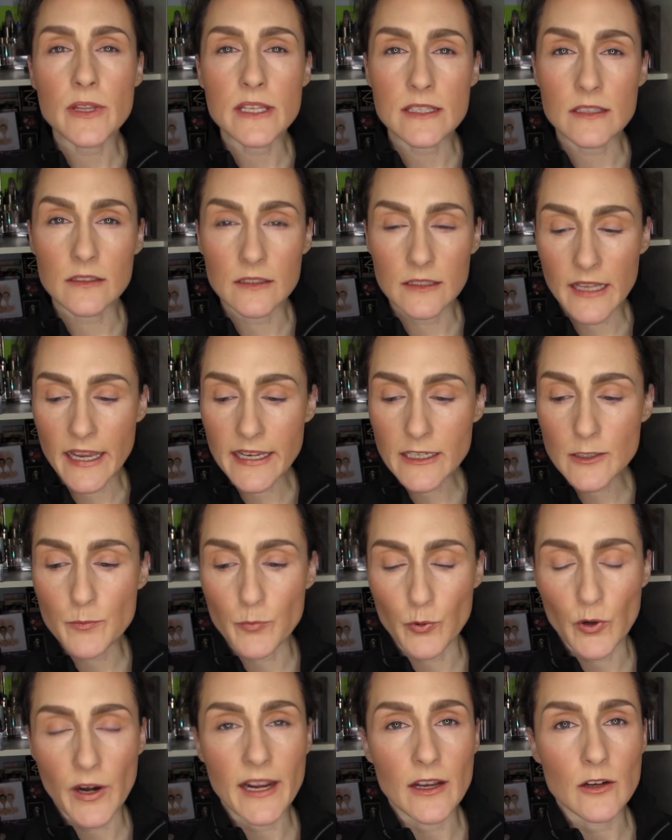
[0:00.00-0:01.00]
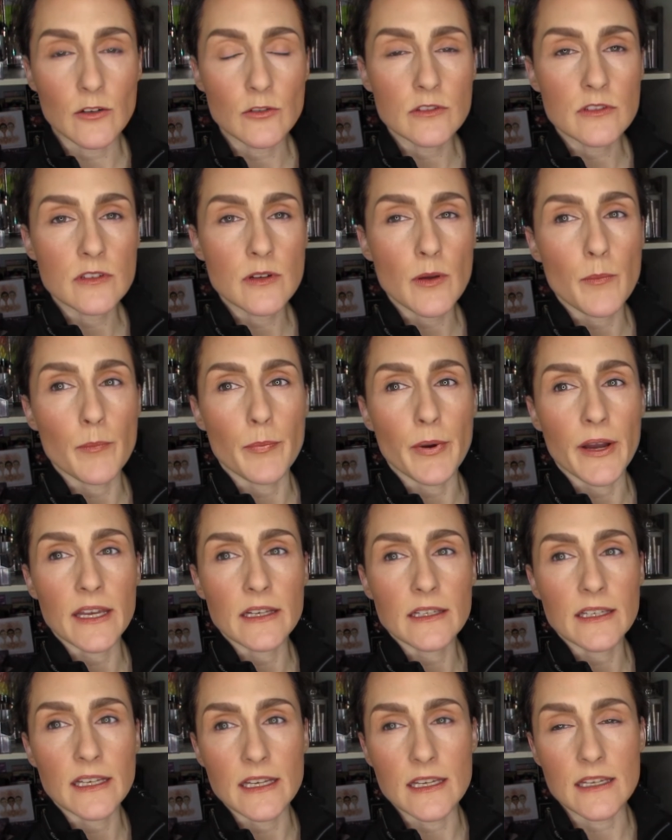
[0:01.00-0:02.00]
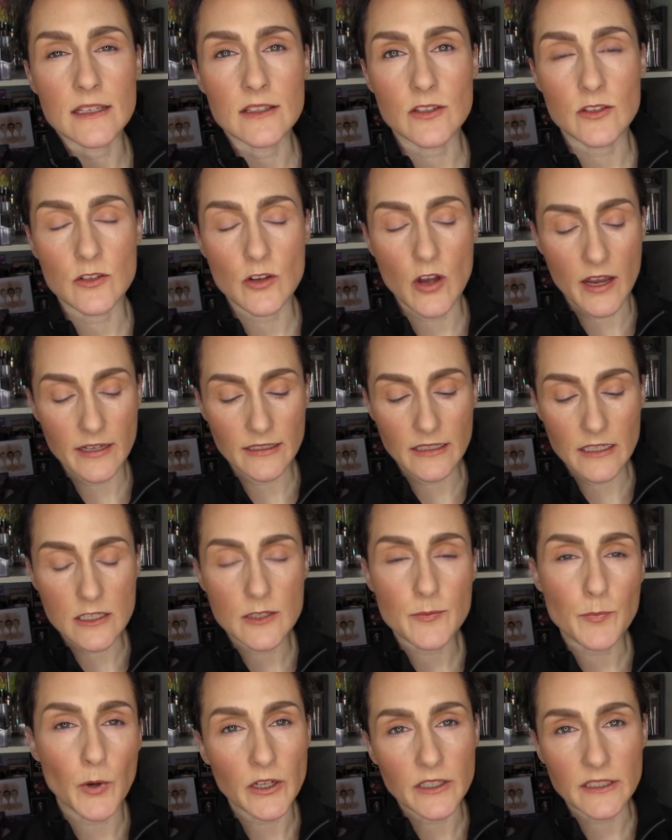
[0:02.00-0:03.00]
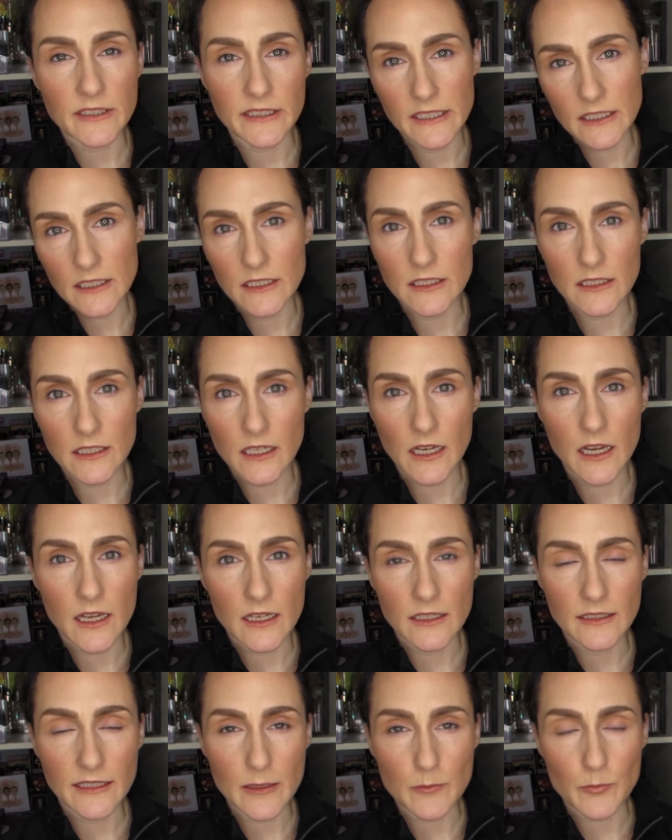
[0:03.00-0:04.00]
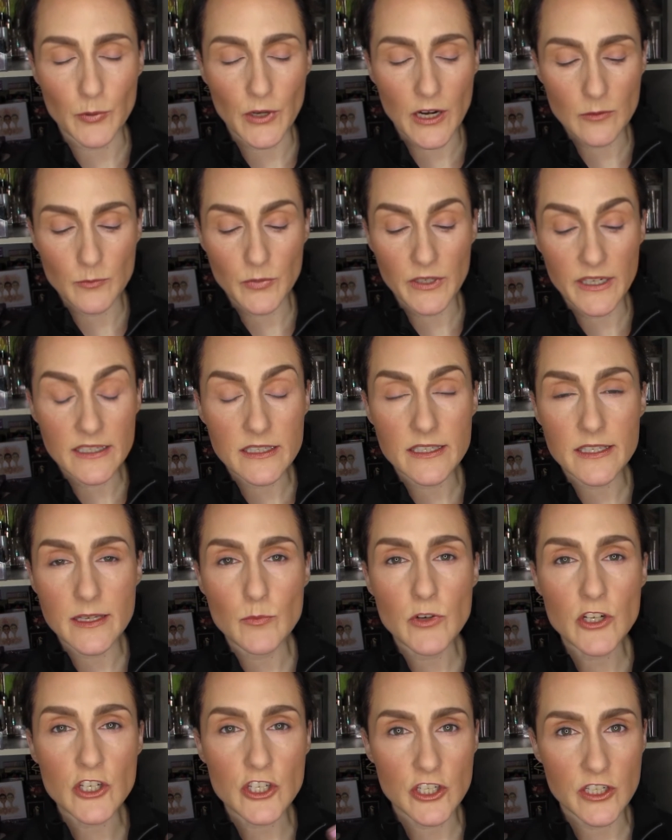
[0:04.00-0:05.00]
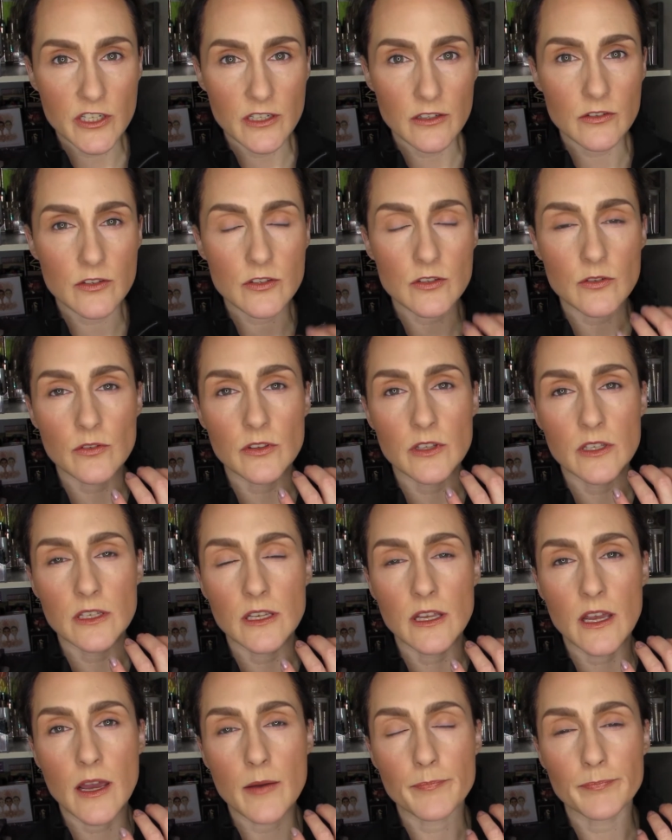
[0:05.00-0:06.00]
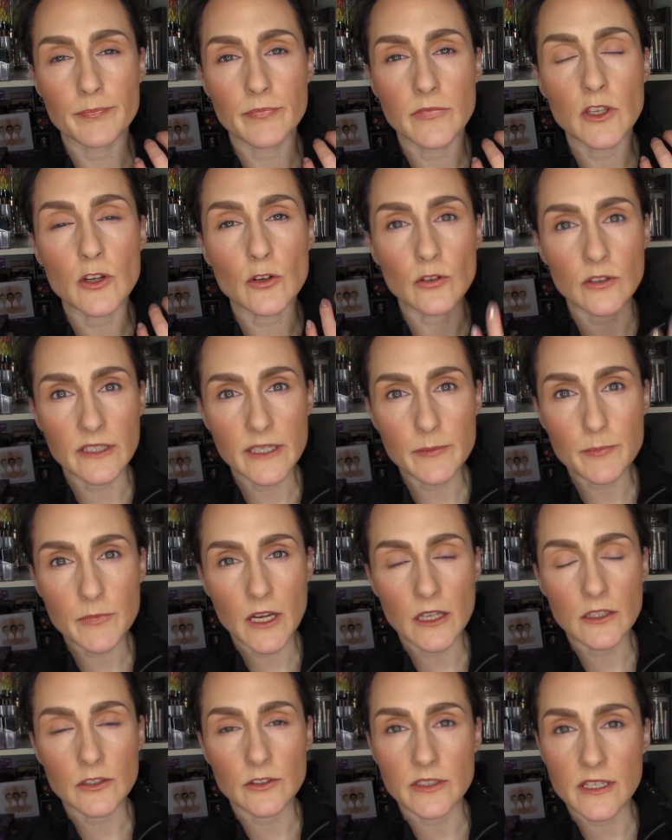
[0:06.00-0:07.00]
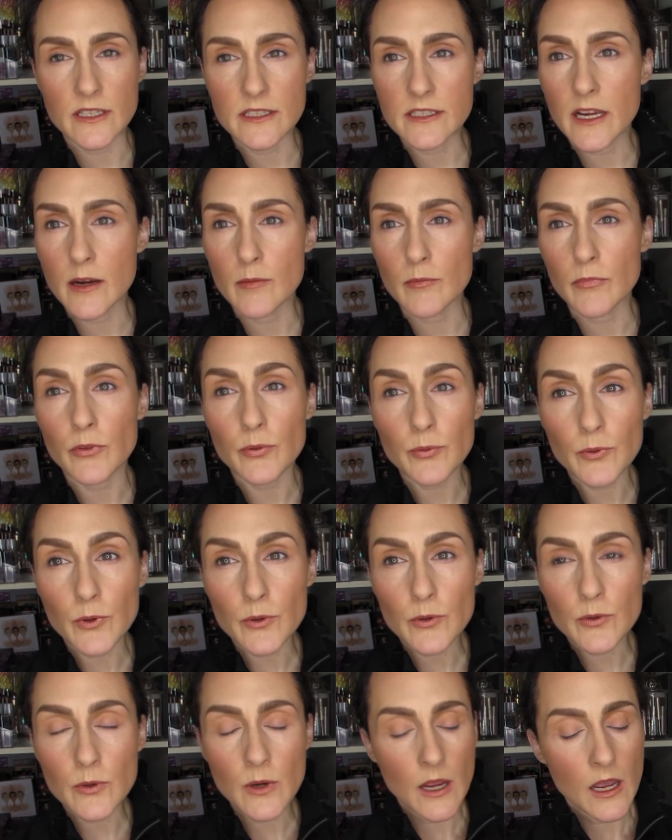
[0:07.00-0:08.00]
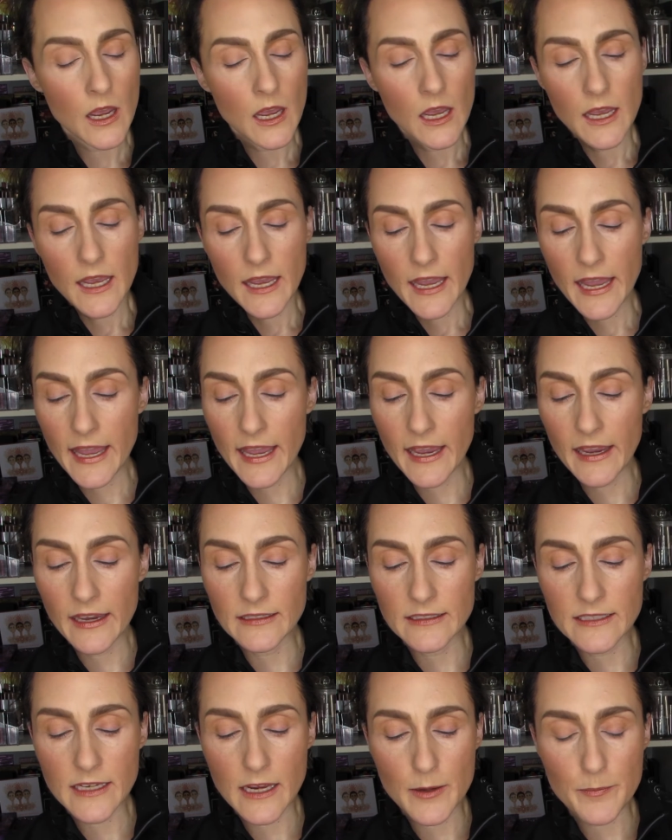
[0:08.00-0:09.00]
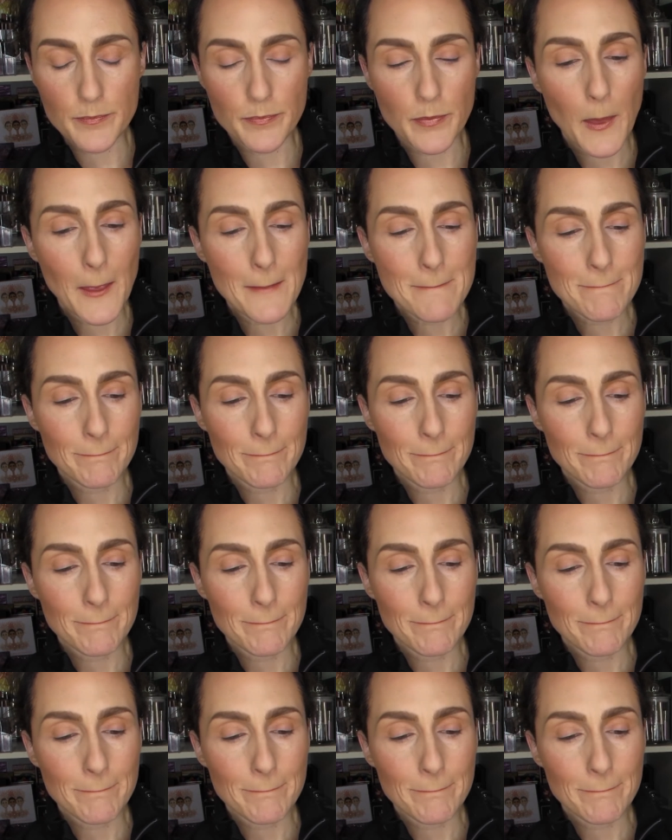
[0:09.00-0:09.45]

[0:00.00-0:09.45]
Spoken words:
light brown, but it's not as sparkly light brown, but it's somewhat sheer, so the your lip color does come through. And